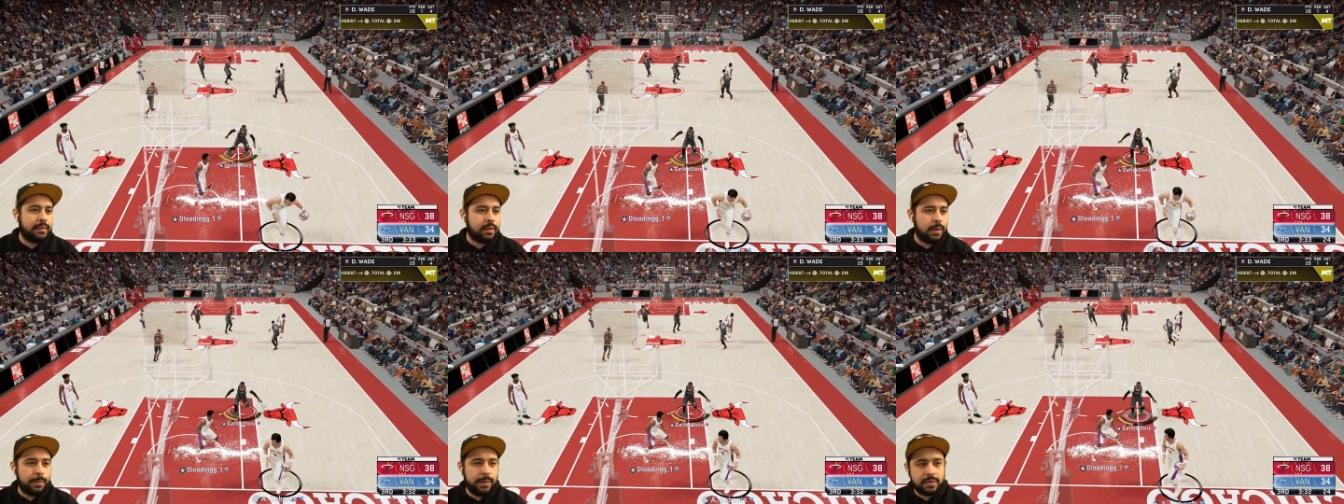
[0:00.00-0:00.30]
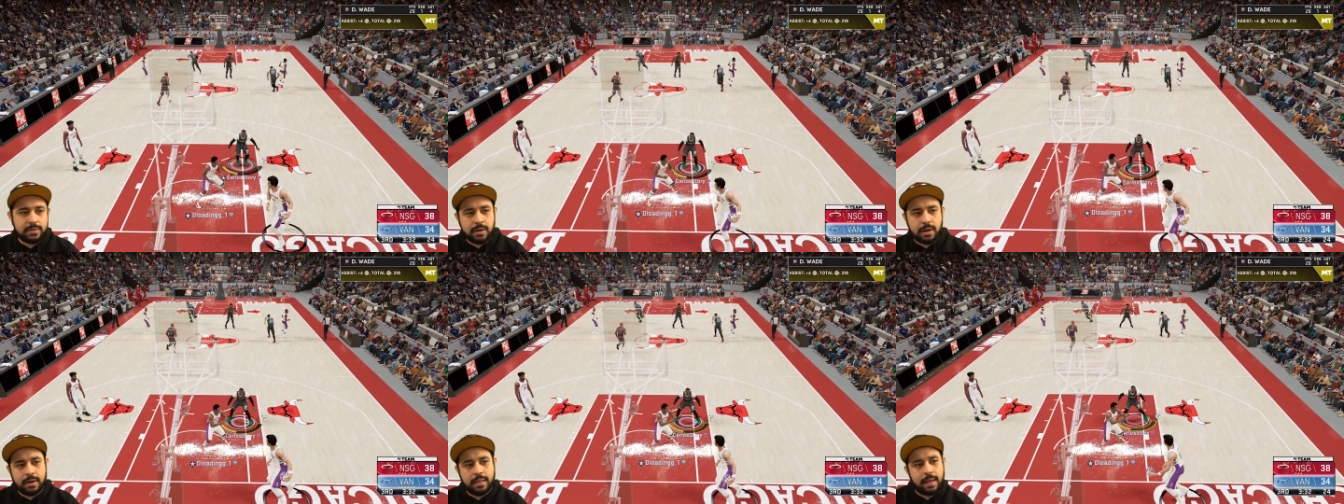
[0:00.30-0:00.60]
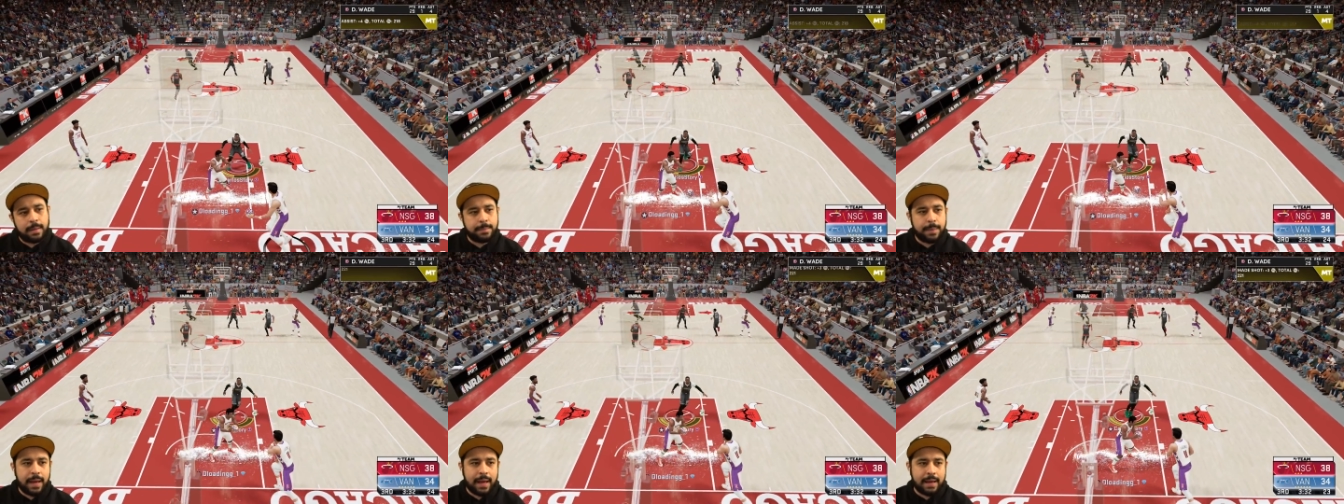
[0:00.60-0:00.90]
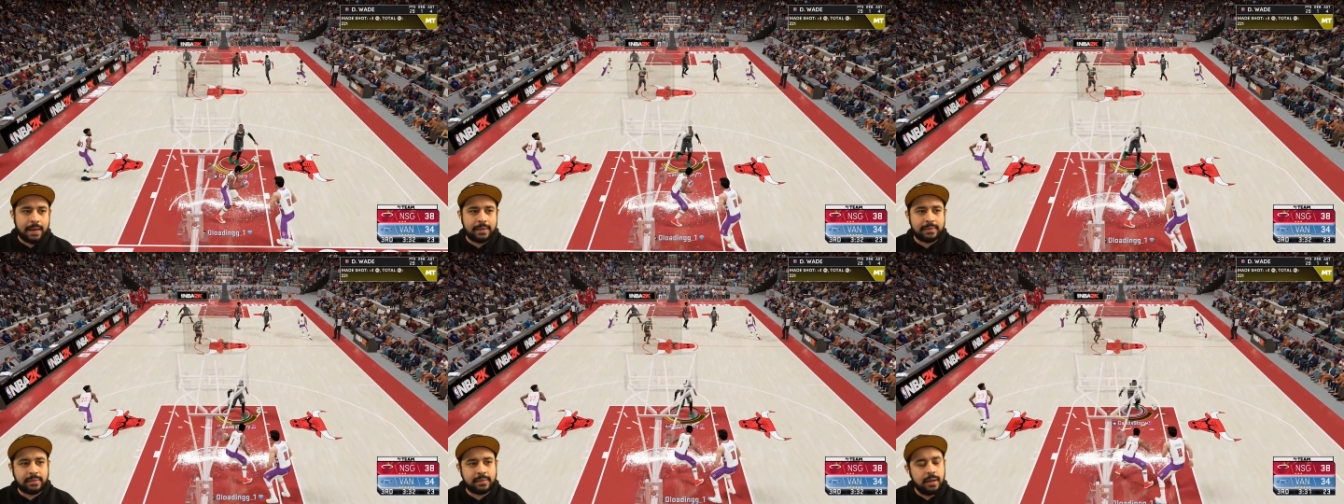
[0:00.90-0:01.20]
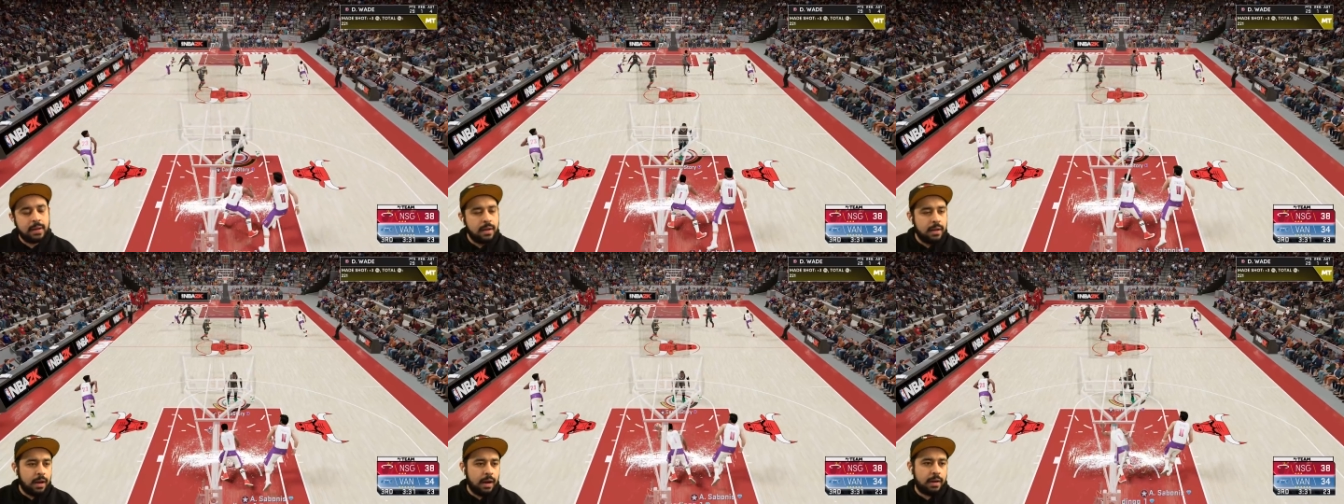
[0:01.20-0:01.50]
so I'm gonna try to like pass
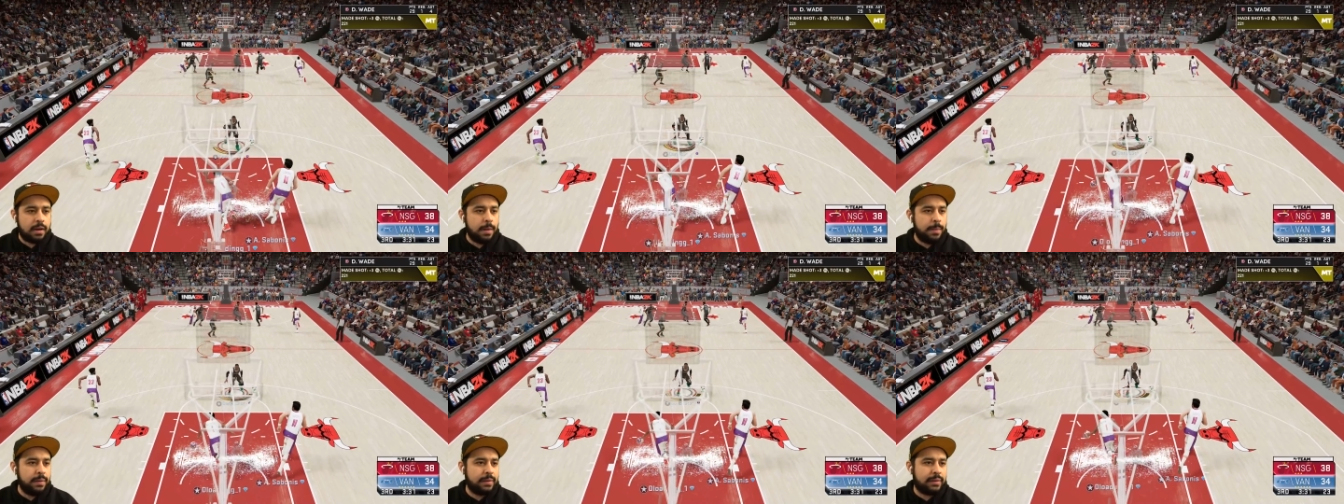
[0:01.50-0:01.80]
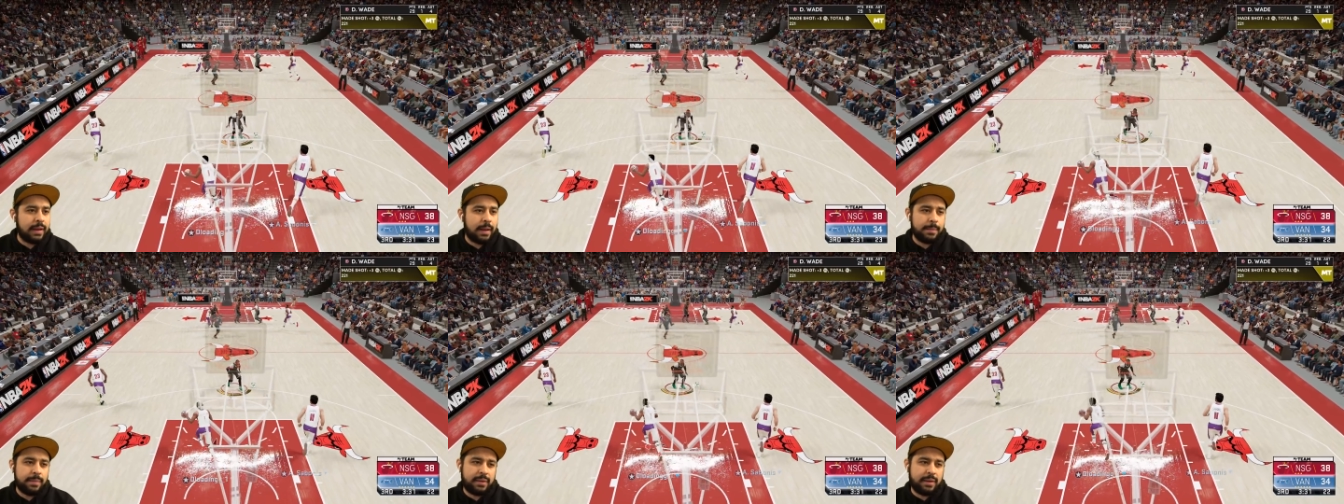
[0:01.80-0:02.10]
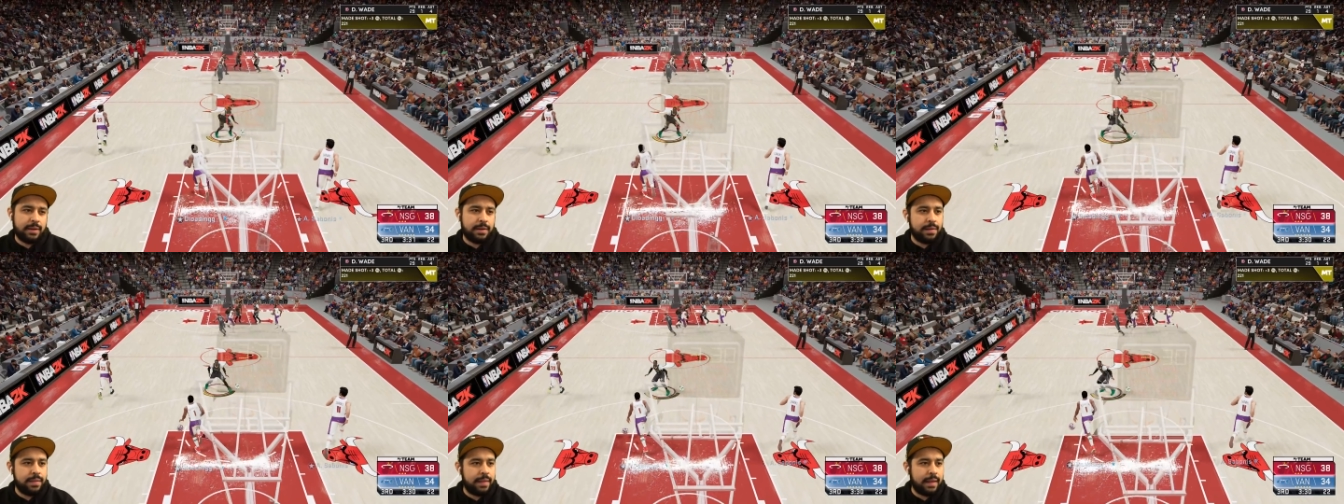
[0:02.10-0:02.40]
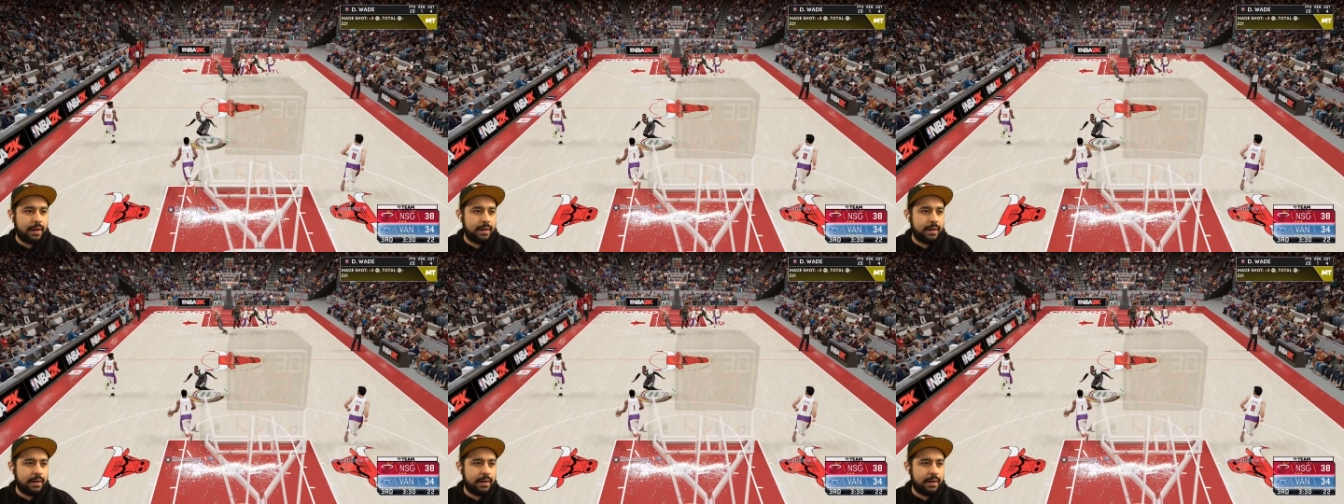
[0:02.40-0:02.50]
a couple times here and